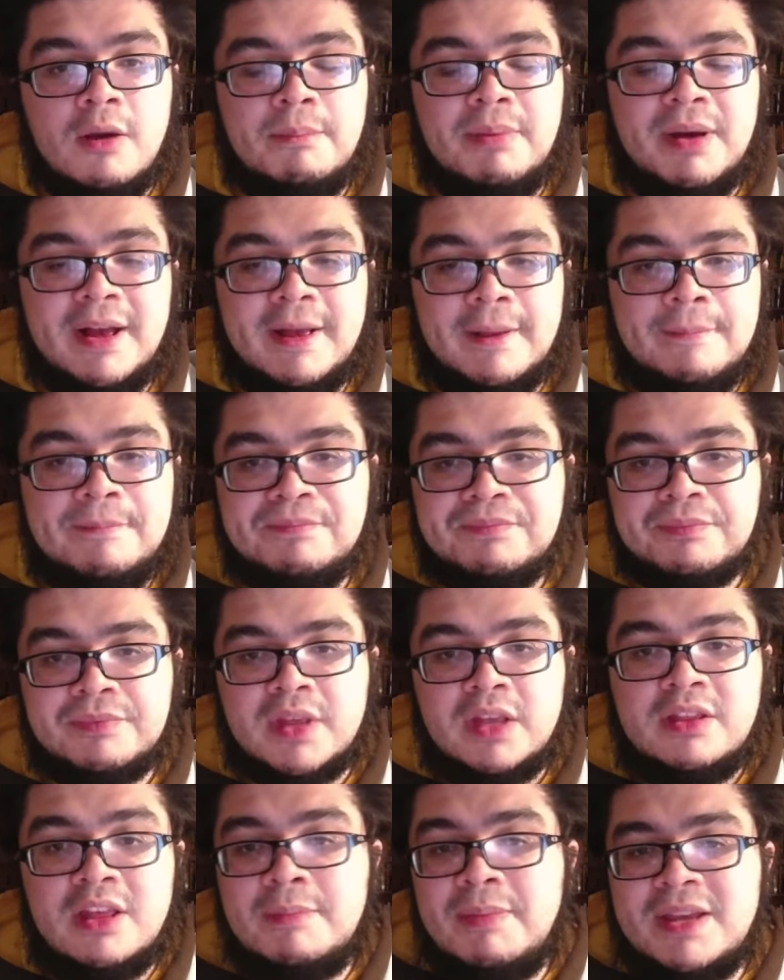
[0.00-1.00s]
But
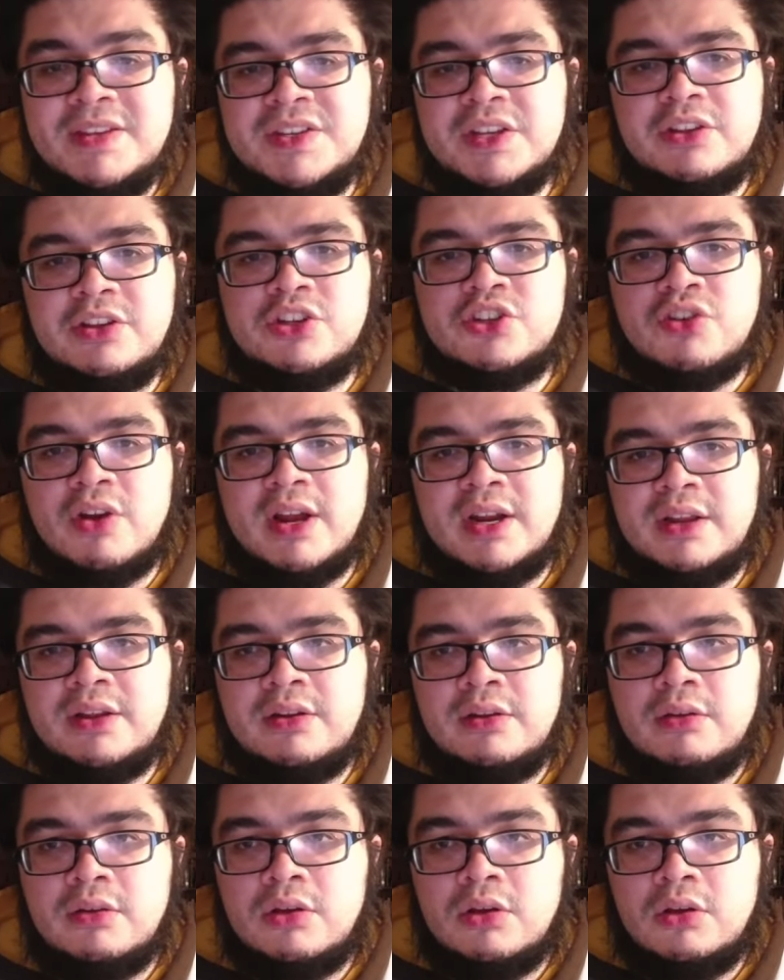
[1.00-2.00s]
they basically
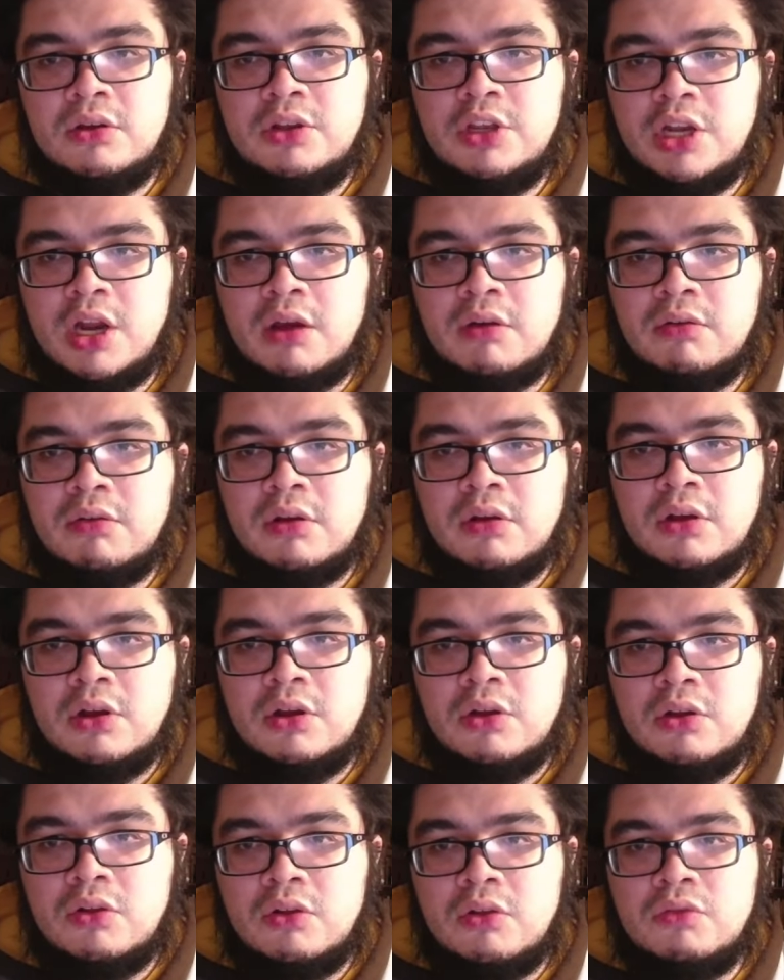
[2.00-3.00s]
traded, you
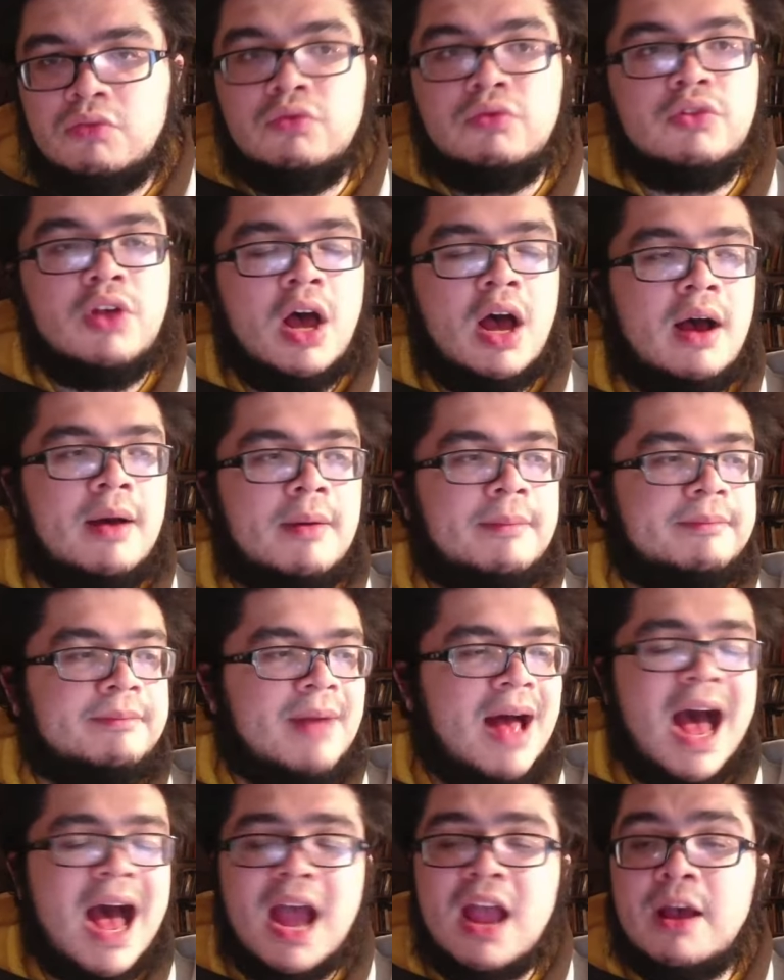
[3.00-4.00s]
know,
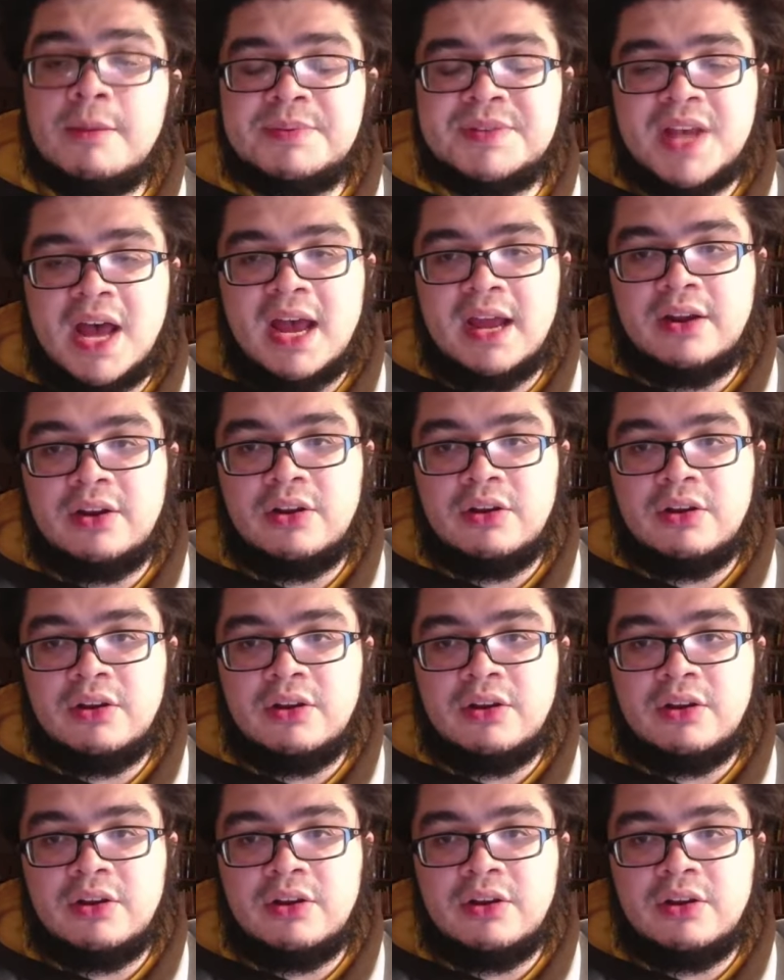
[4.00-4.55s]
high upside